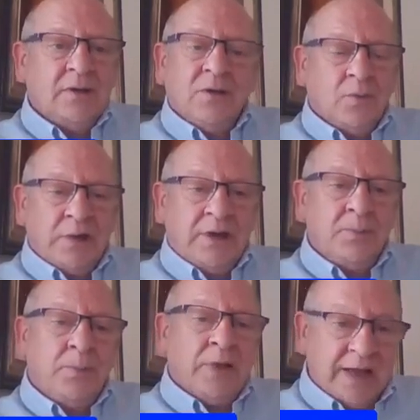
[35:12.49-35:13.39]
we
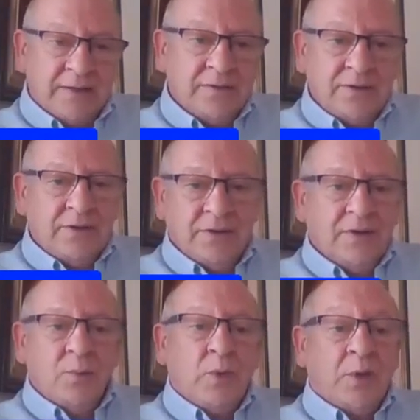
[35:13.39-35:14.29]
planned,
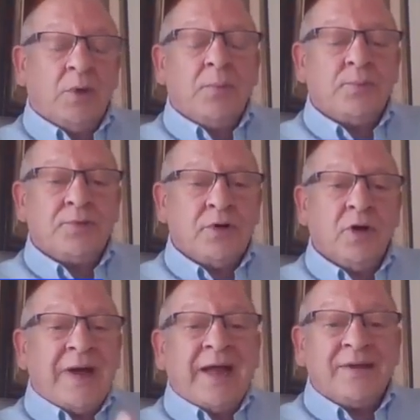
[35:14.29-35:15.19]
we were
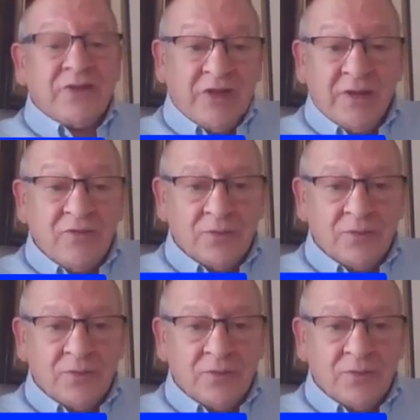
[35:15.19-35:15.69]
proactive,